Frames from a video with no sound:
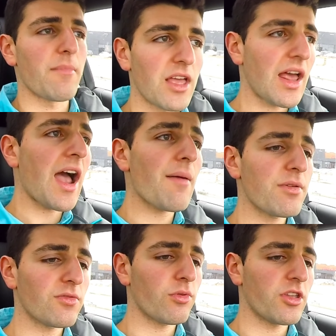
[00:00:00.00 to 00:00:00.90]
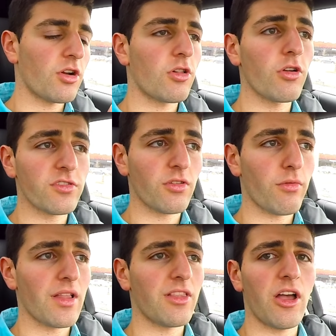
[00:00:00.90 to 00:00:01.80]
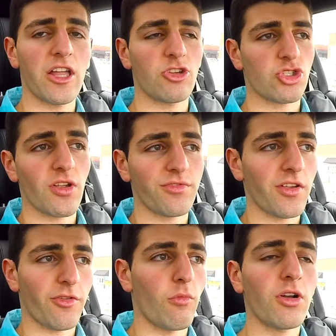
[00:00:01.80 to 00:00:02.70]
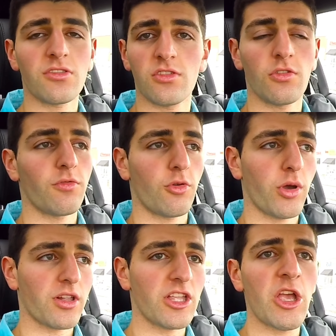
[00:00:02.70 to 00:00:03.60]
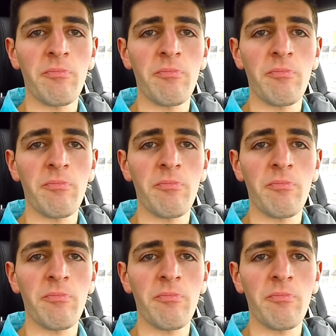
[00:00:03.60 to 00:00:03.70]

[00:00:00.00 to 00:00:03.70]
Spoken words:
It happens when you're close to redline, shifting from 1 to 2 quickly.